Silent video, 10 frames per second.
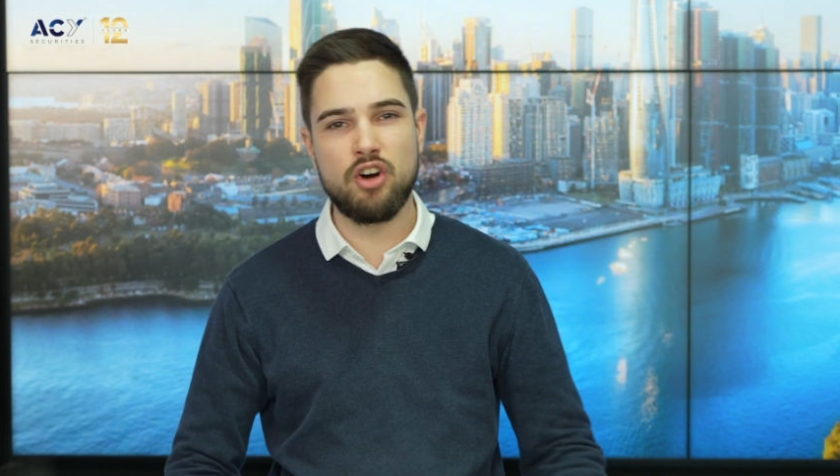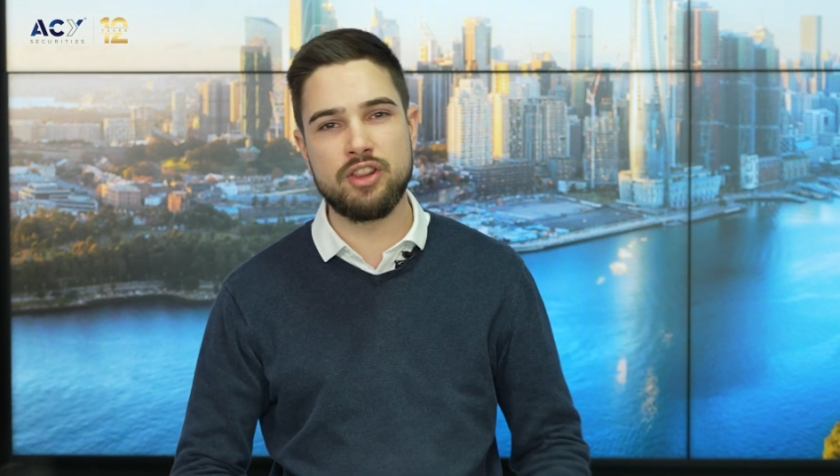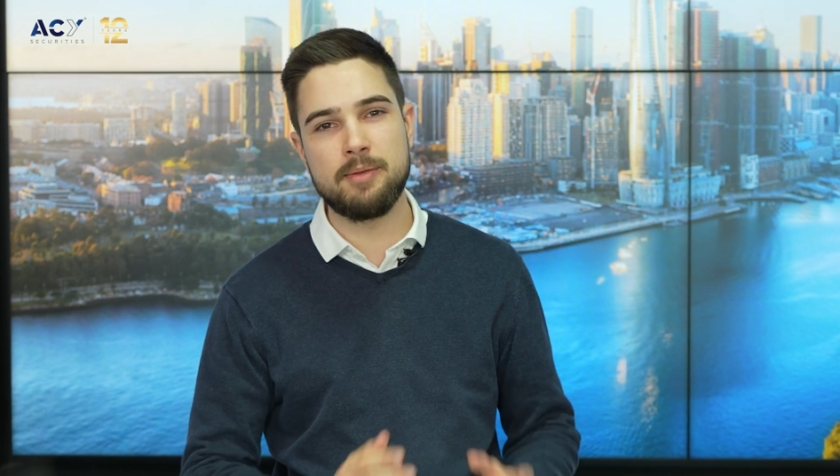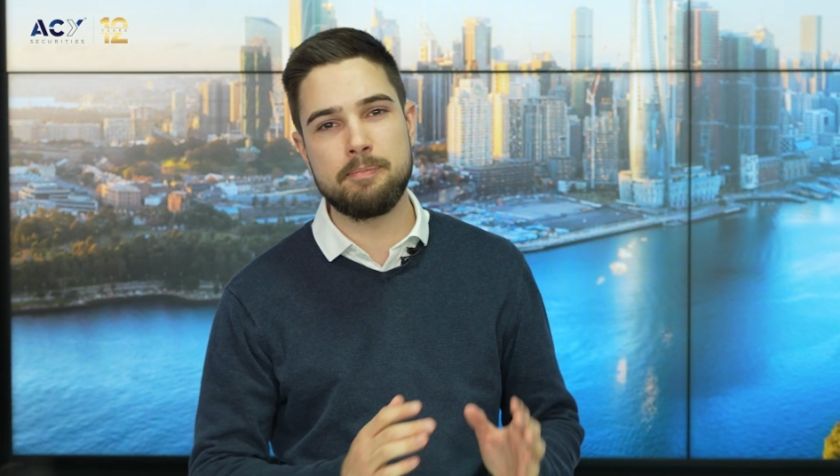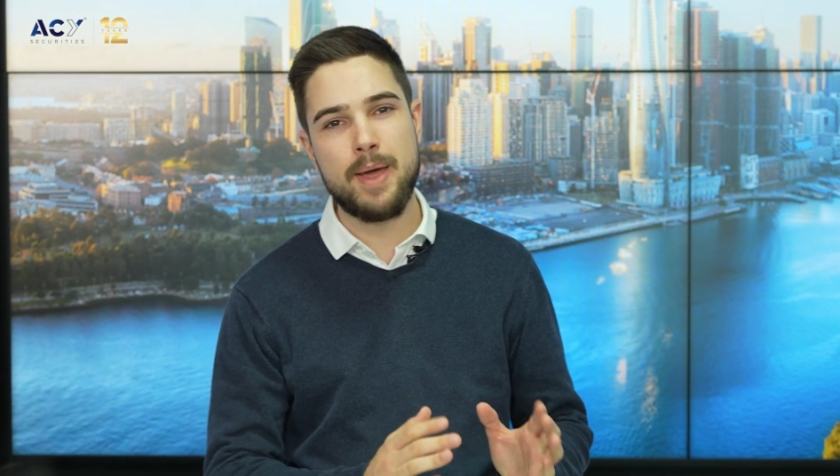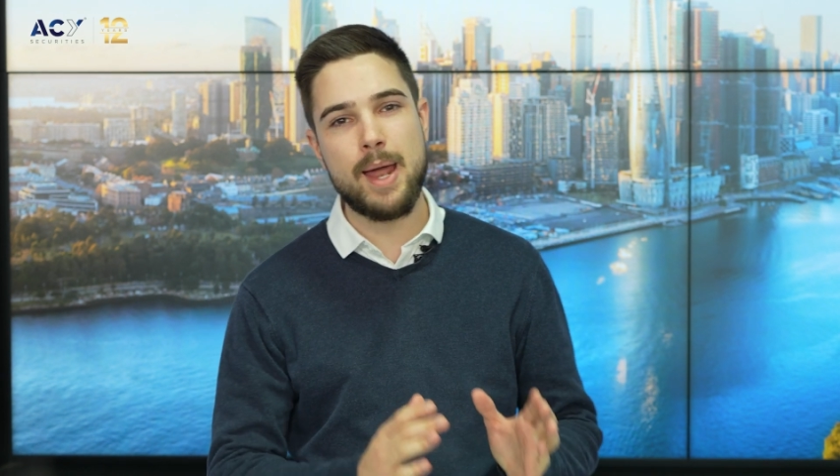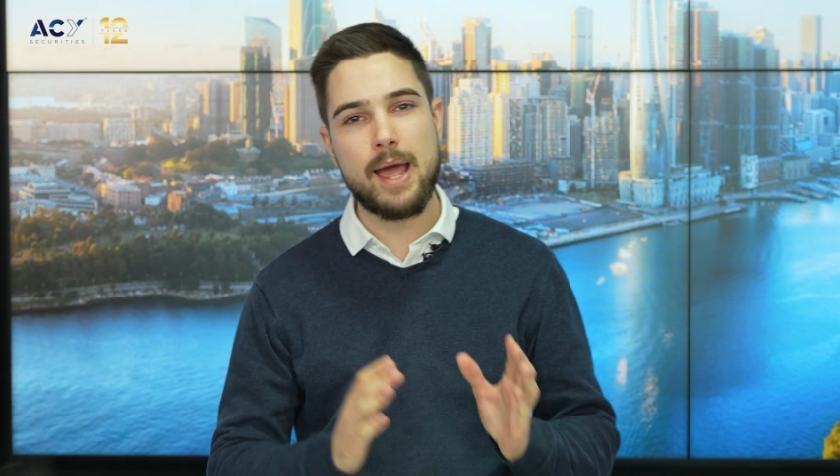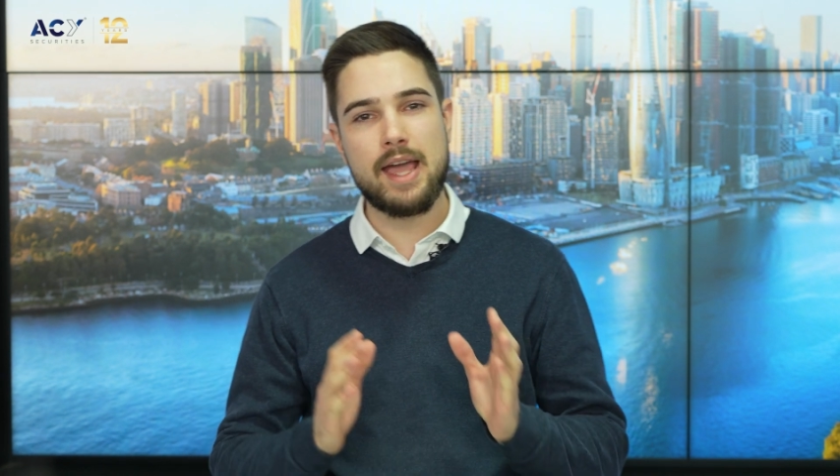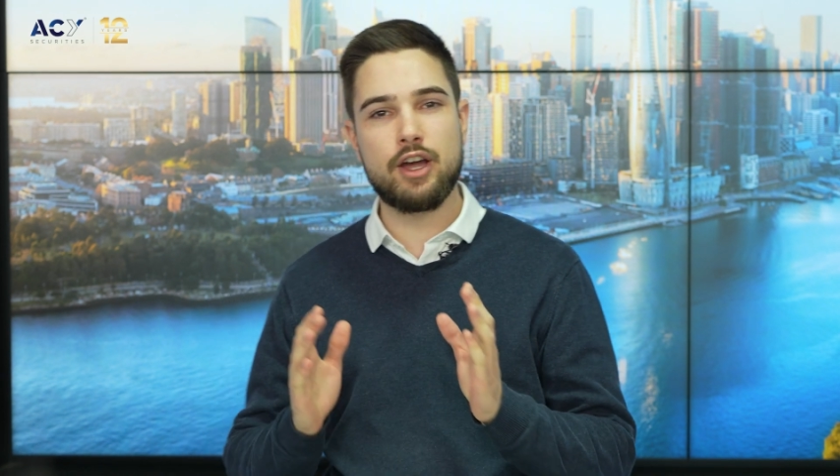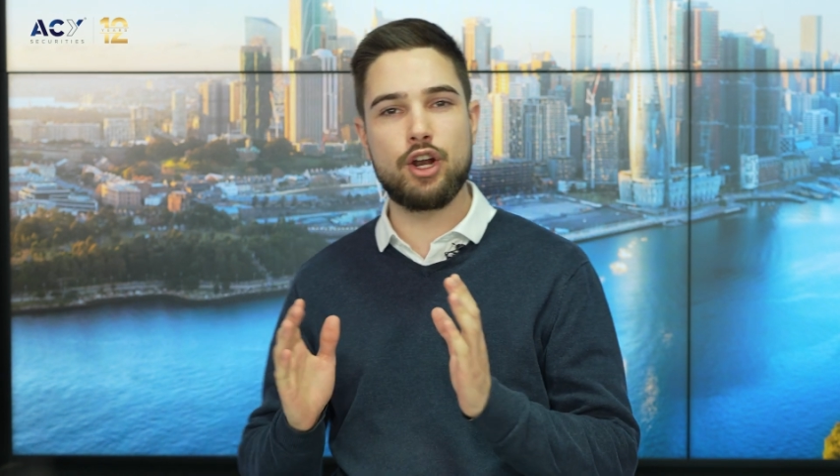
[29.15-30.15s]
on a
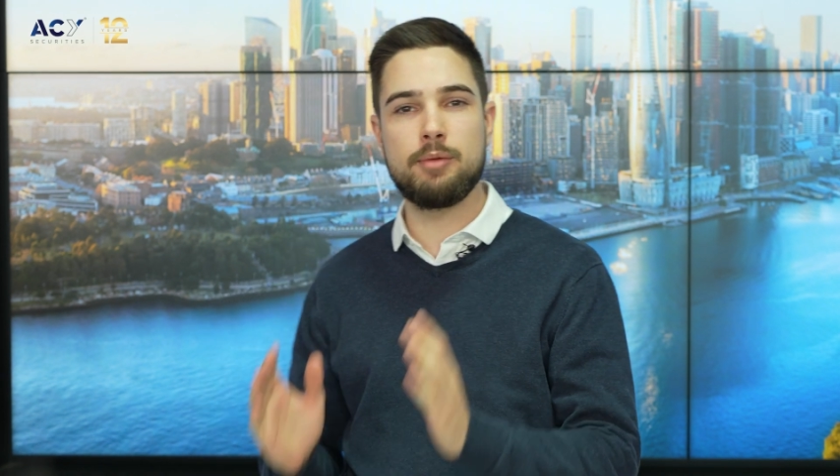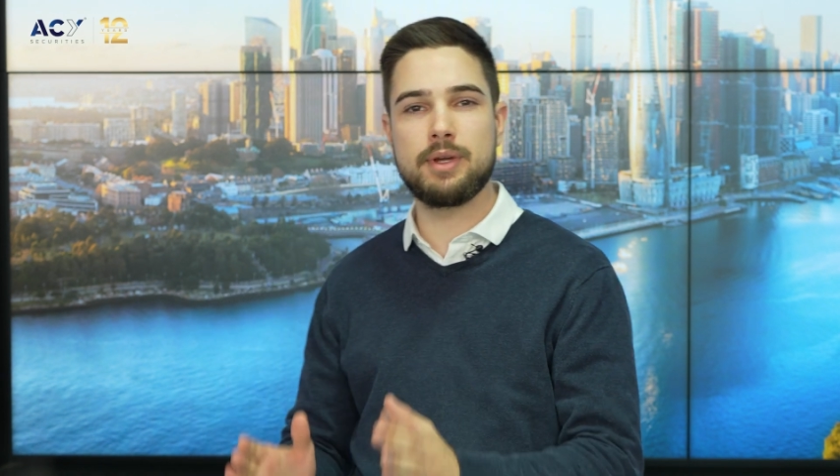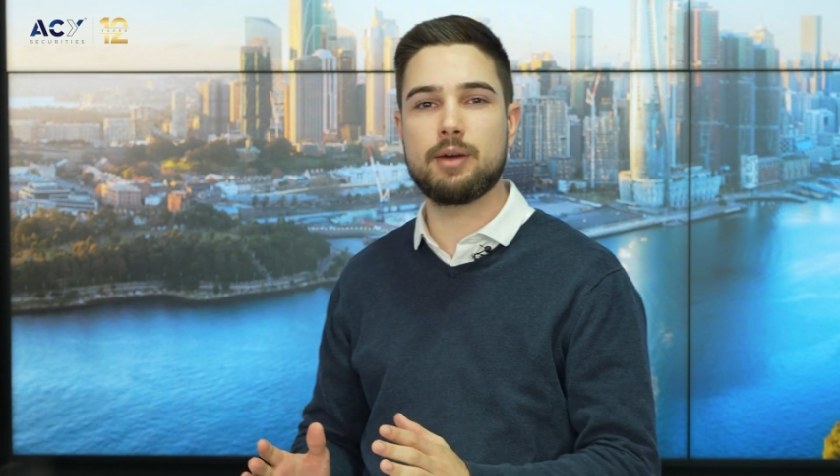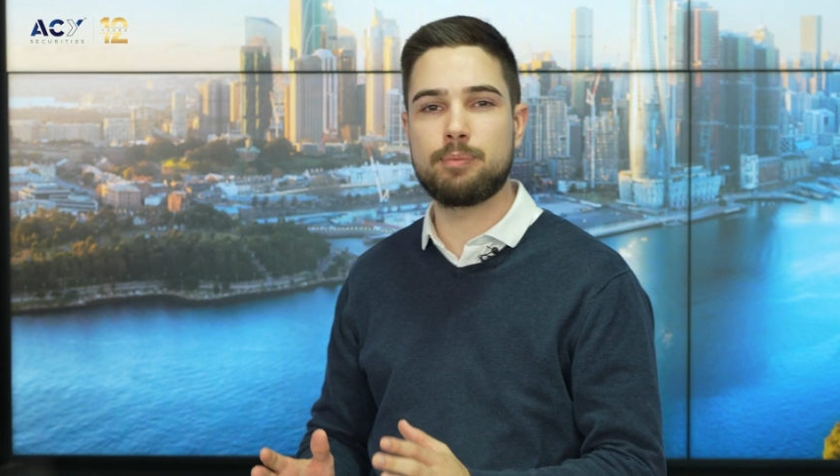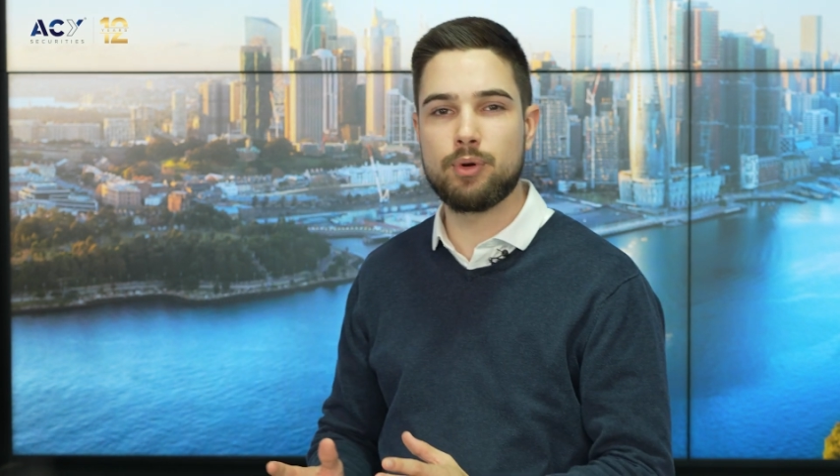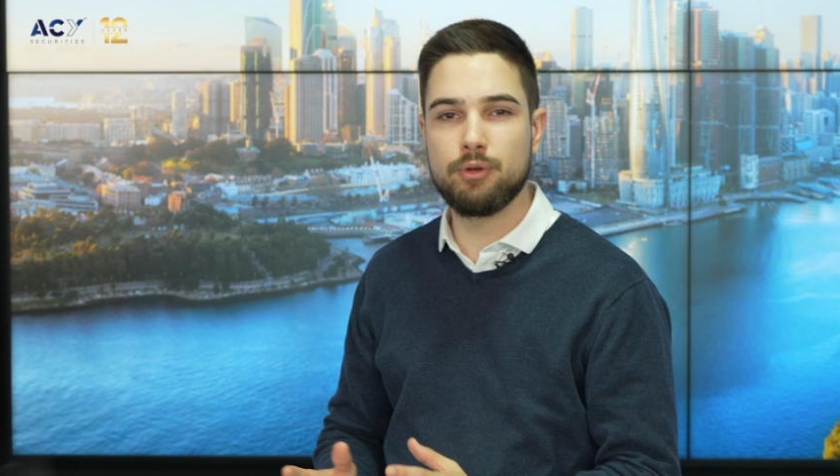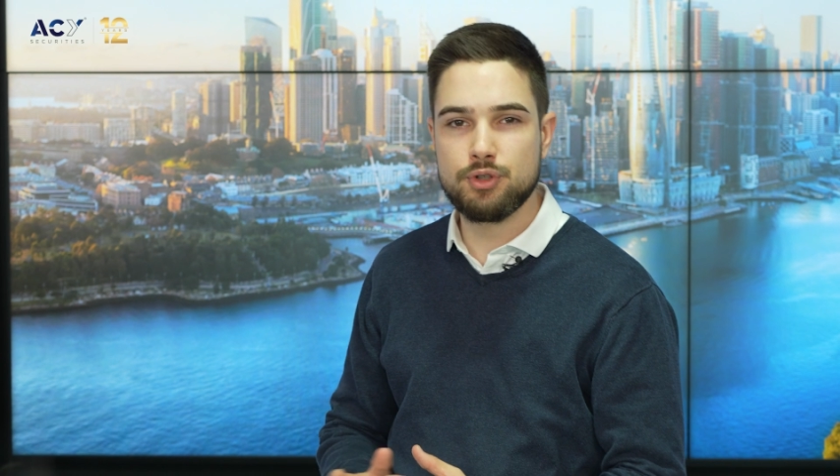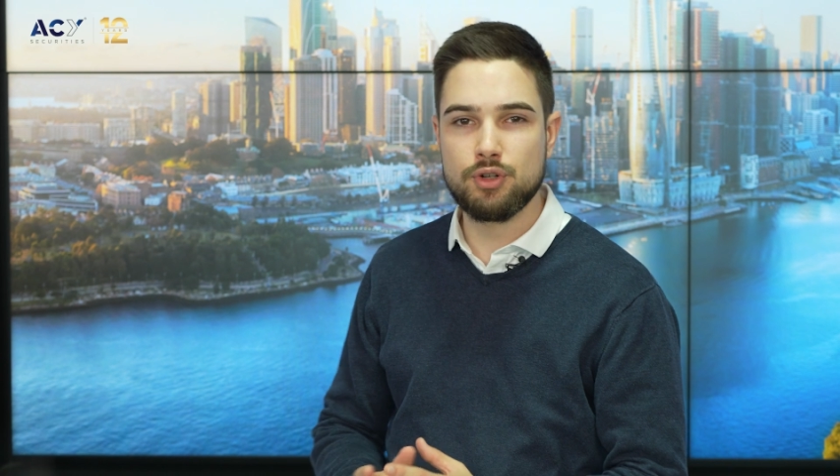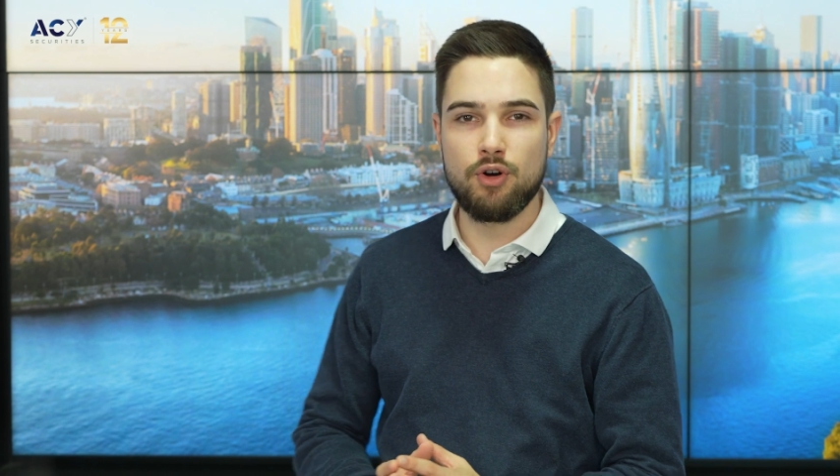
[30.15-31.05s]
better economic approach